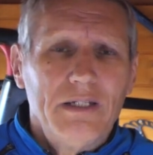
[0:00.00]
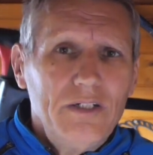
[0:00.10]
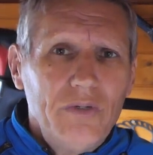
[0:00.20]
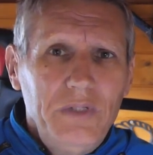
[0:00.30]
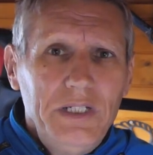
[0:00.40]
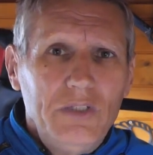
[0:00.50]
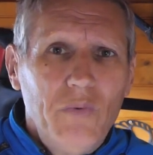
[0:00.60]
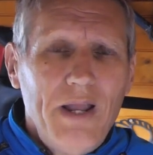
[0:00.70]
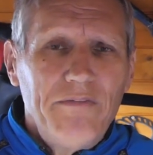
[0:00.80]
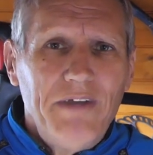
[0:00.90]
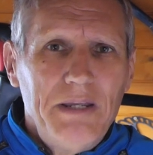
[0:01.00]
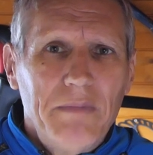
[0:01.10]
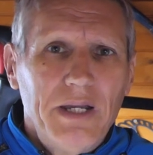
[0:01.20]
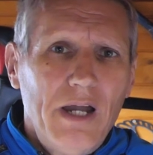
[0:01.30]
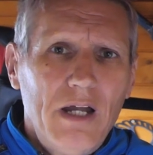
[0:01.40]
I don't need to elevate
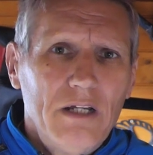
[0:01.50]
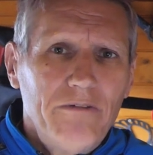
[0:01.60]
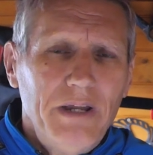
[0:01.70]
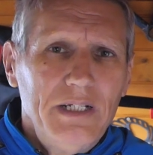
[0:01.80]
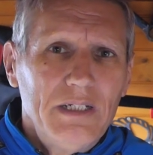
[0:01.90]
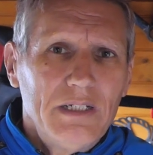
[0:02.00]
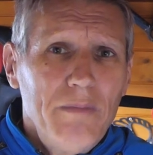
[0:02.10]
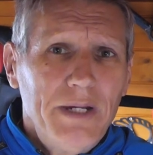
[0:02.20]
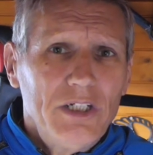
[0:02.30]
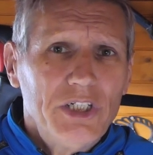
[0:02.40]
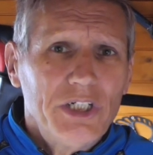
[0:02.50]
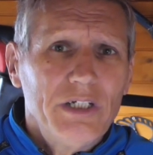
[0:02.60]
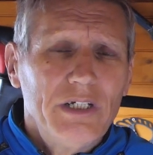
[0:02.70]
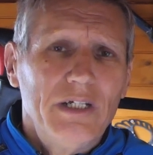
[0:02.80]
my heart rate so much,